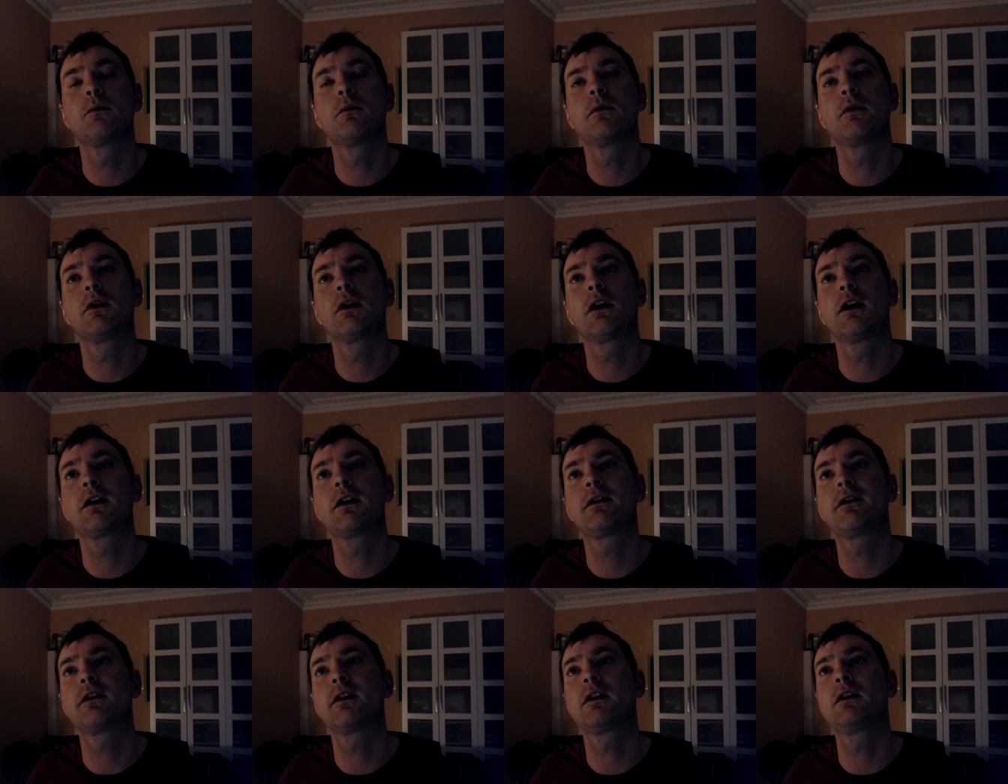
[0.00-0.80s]
I
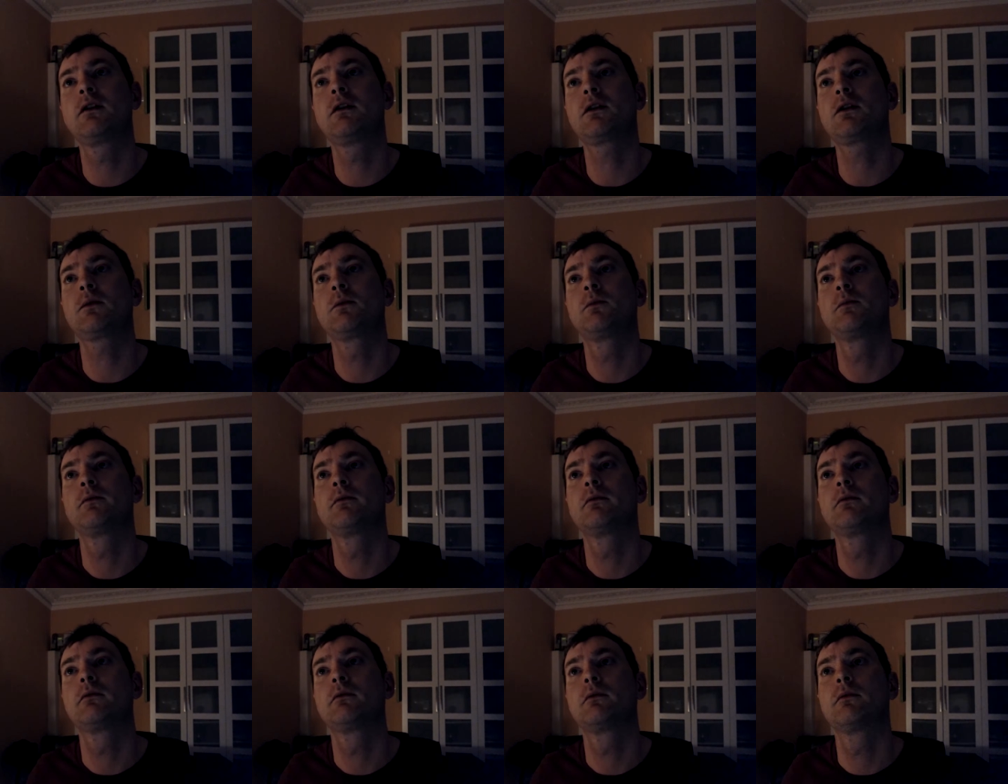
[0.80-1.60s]
think
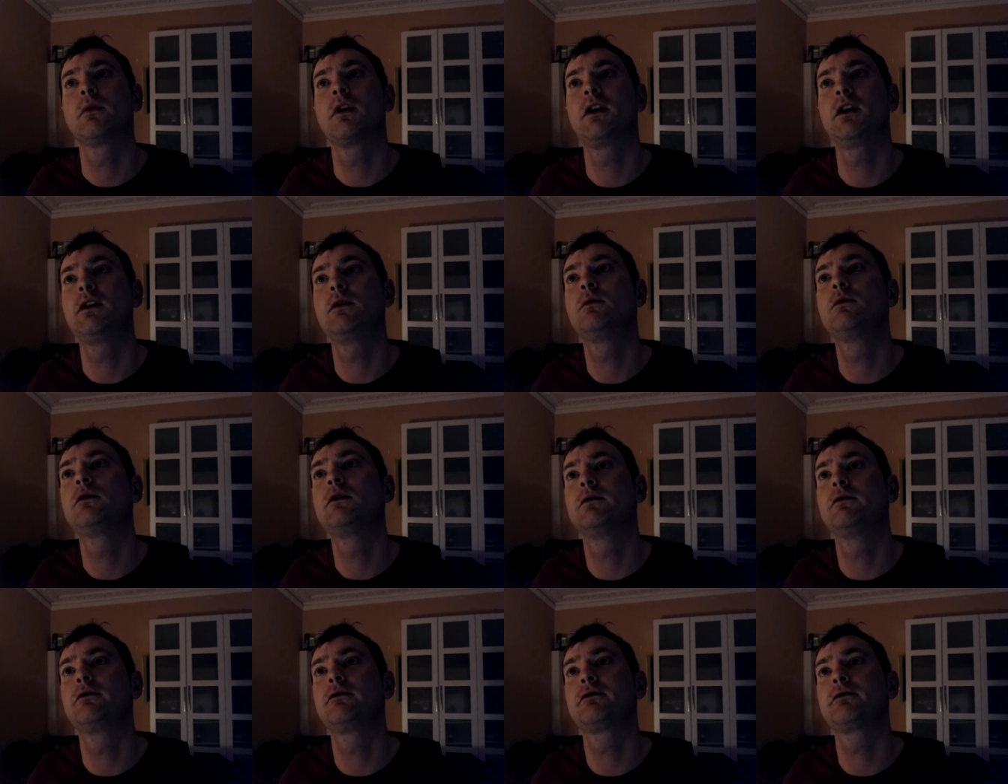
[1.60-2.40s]
he would
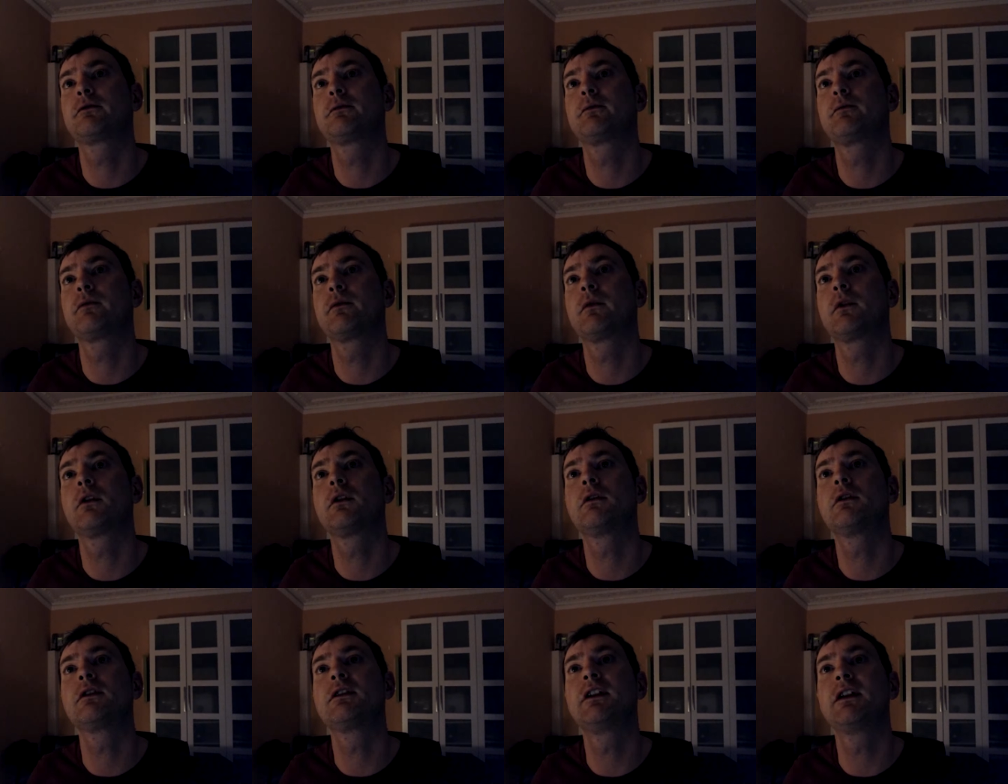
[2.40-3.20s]
have
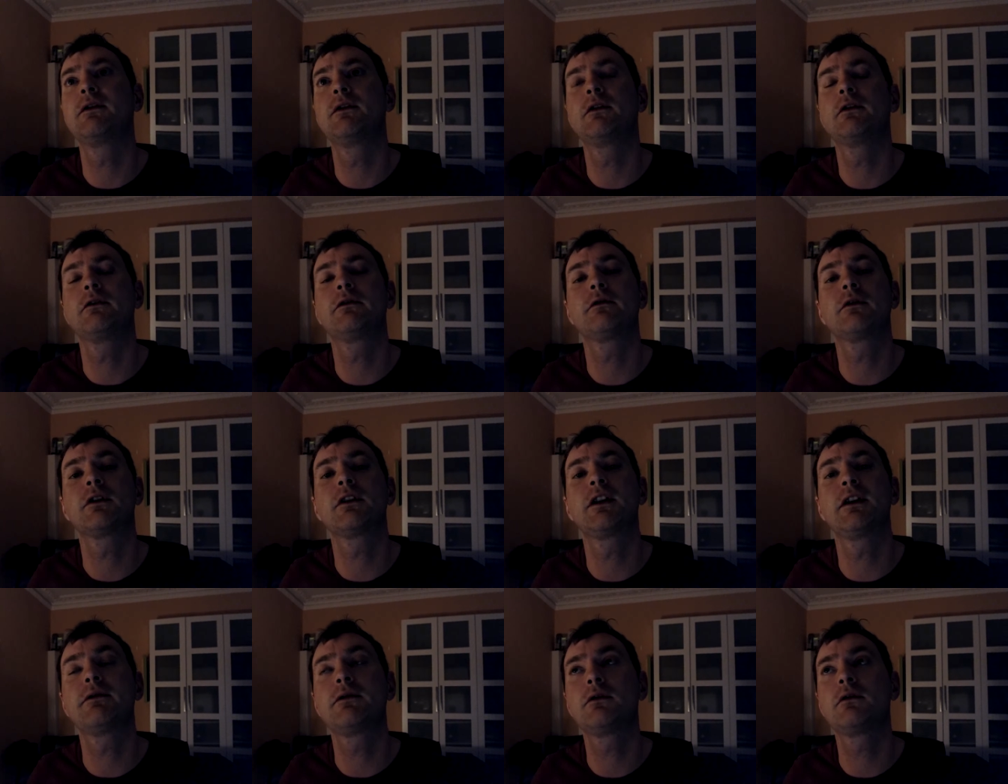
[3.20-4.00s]
given
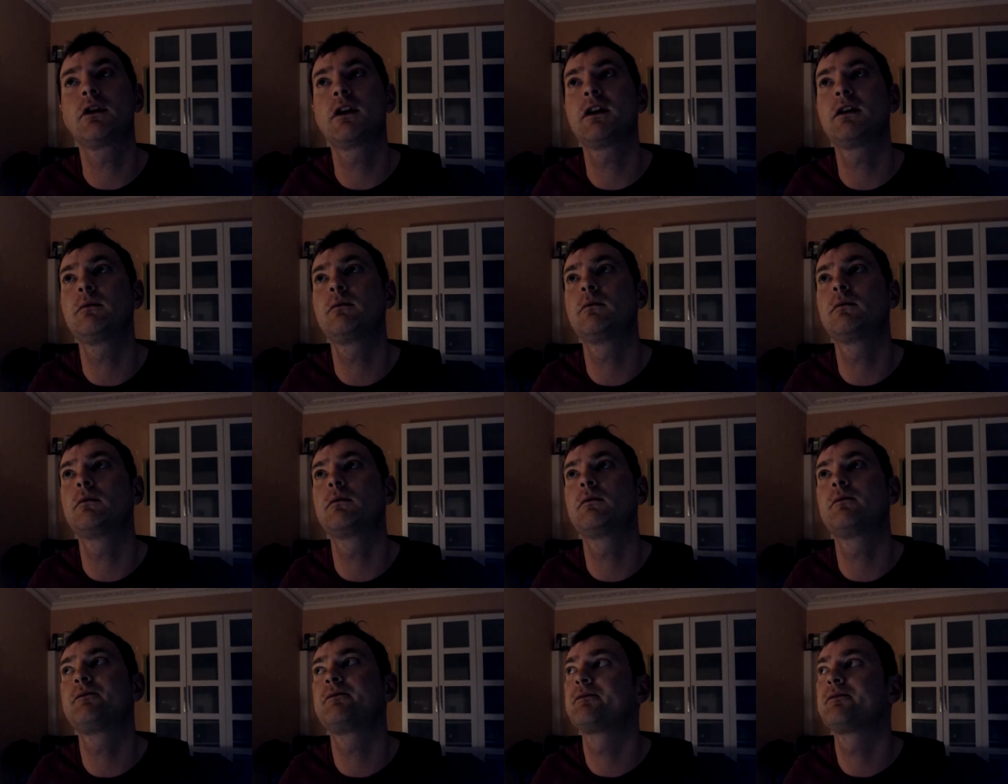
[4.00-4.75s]
him,